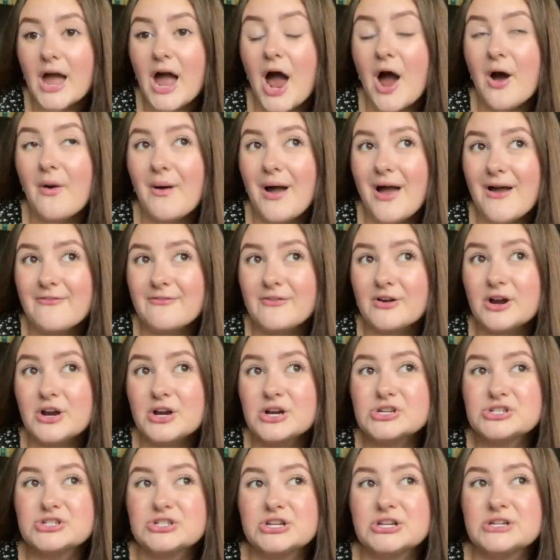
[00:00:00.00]

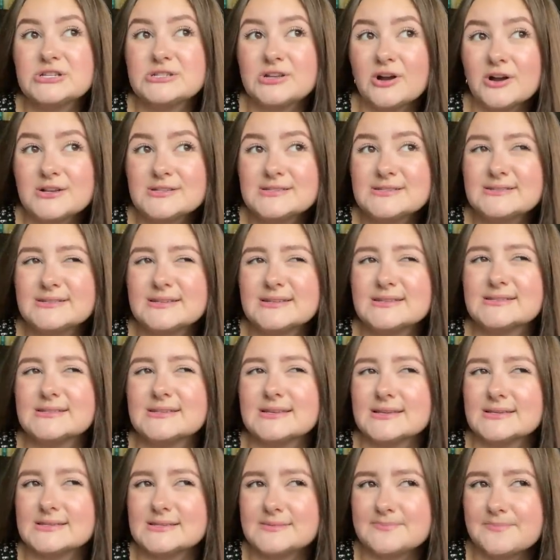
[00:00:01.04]
However, she starts to
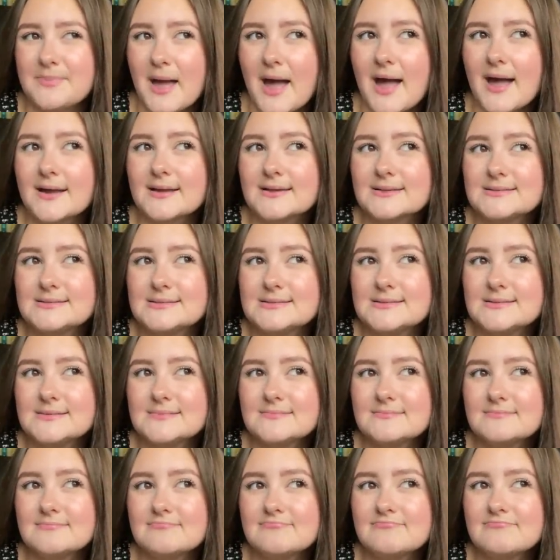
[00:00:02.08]
suspect
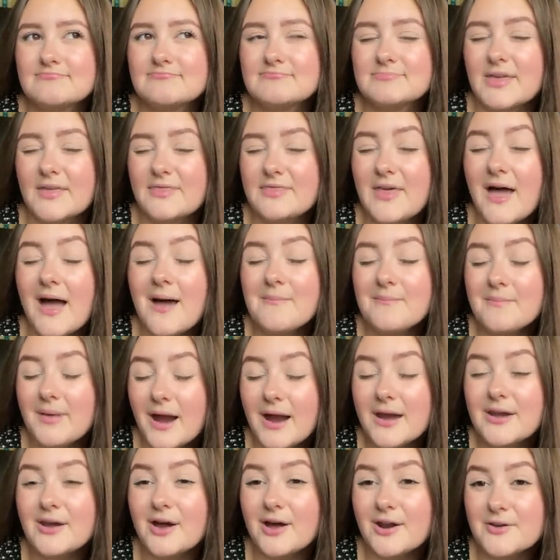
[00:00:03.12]
that that
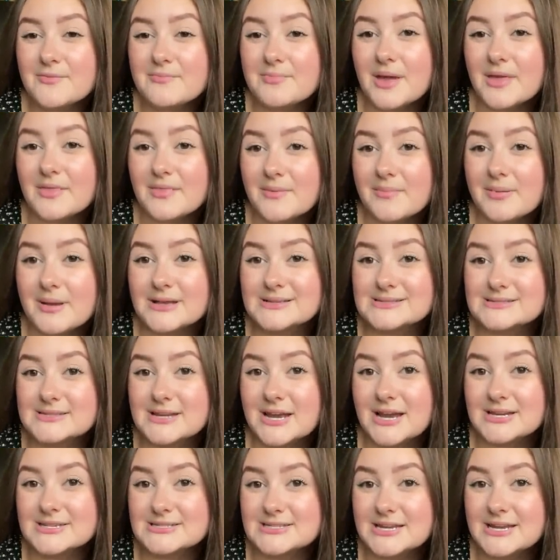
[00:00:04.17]
might not have been the best
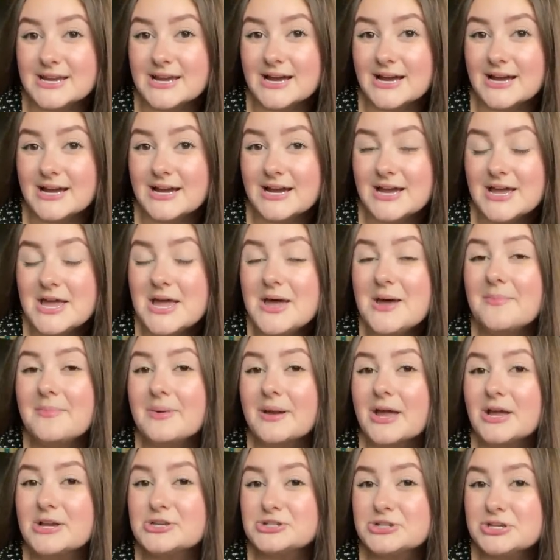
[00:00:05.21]
idea
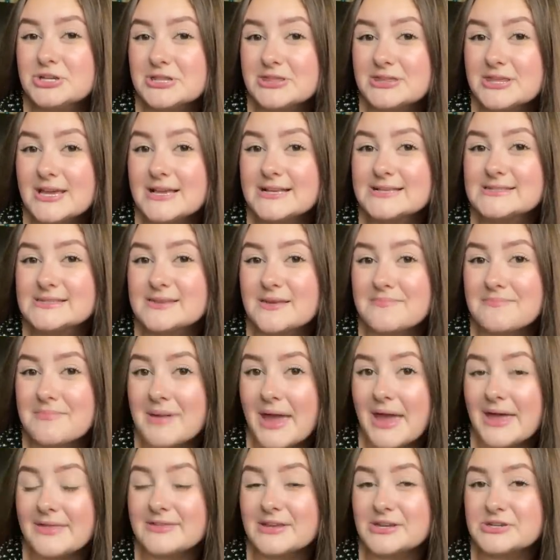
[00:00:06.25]
because she thinks the
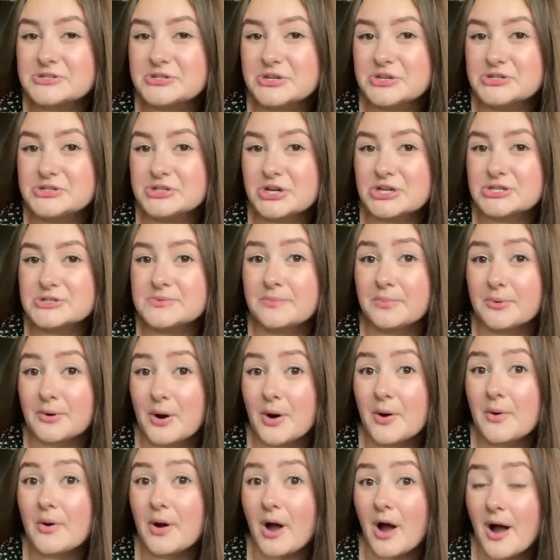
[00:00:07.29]
man that she just
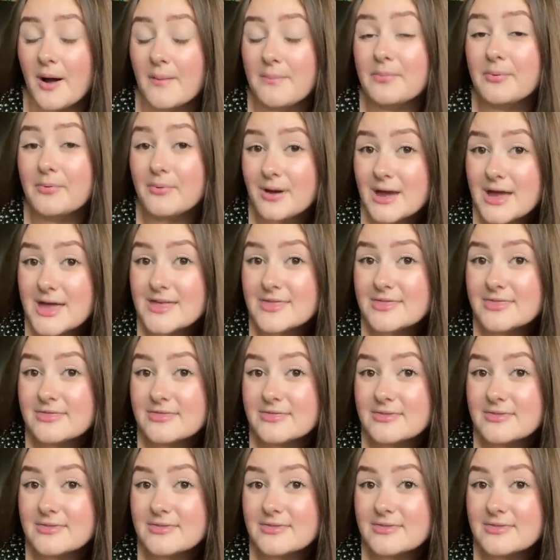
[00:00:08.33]
broke up with